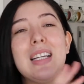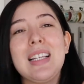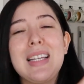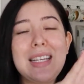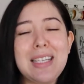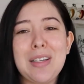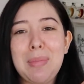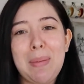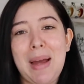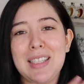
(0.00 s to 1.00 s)
like near
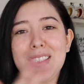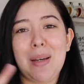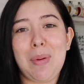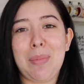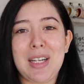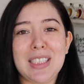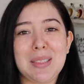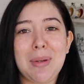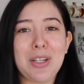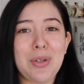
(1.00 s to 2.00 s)
my bathtub, and putting
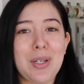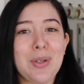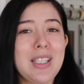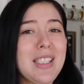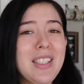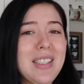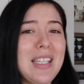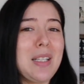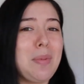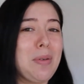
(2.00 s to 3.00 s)
some like greenery in there. I think
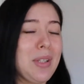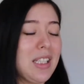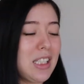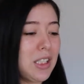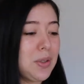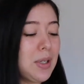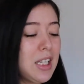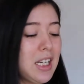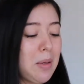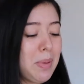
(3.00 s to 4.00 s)
it'd be really cute,
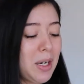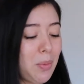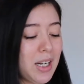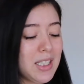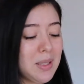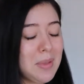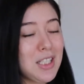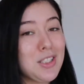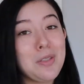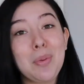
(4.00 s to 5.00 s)
but I wanted something
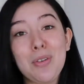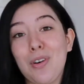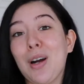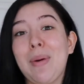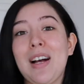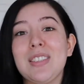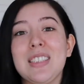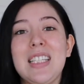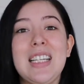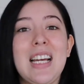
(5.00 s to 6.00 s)
super farmhousey.